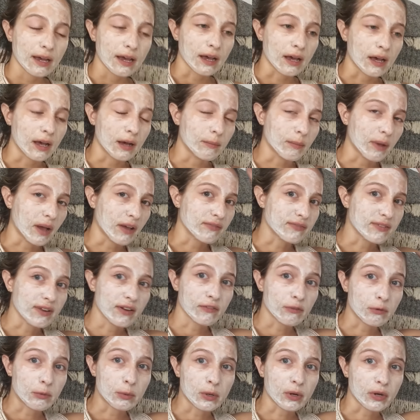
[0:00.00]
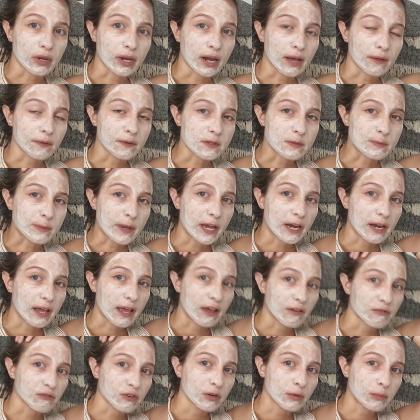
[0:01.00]
I've never broken out this bad
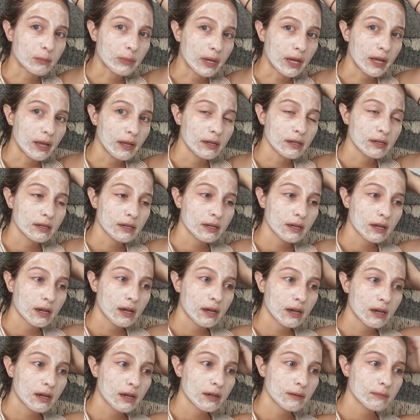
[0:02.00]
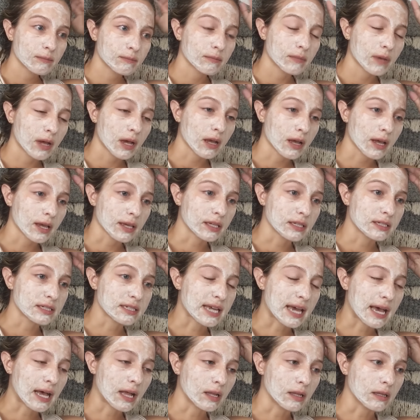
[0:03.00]
ever, but I can
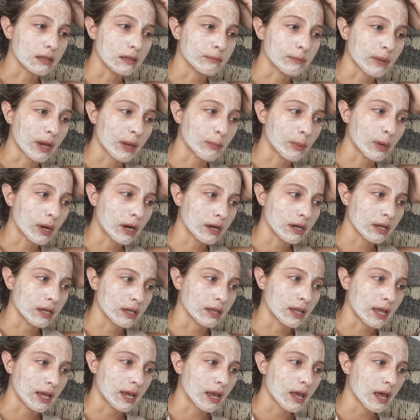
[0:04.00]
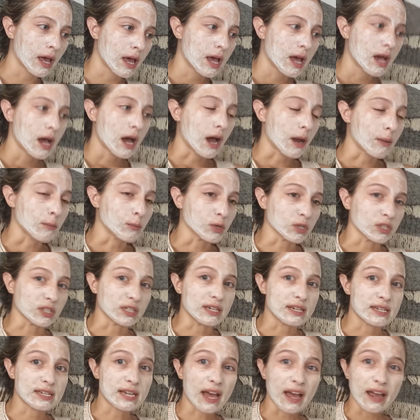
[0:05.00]
tell in my body, like, I'm
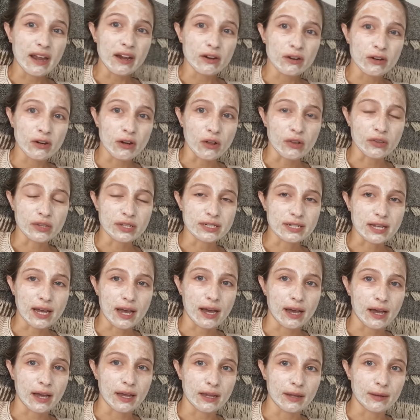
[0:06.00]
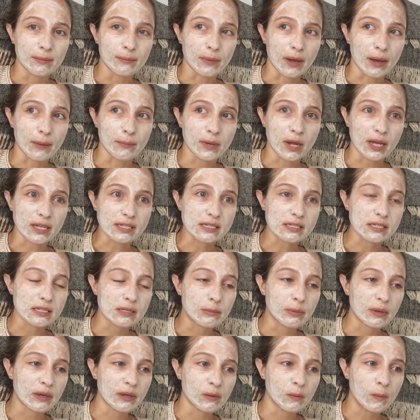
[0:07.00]
really tired all the time, I'm not
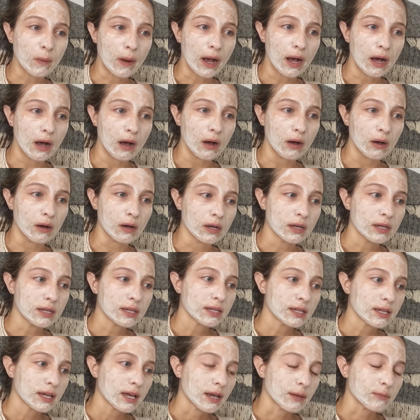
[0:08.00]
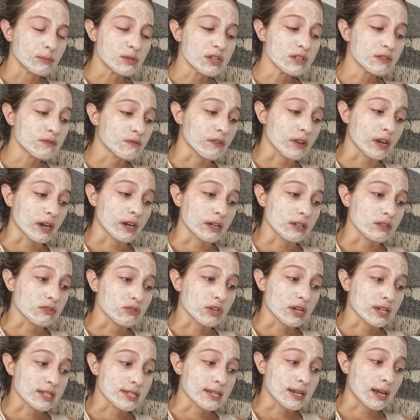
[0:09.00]
sleeping well, I'm just very
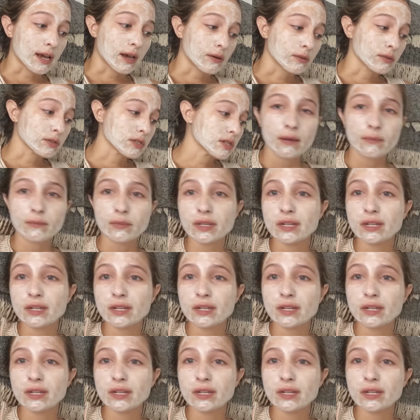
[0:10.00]
stressed out.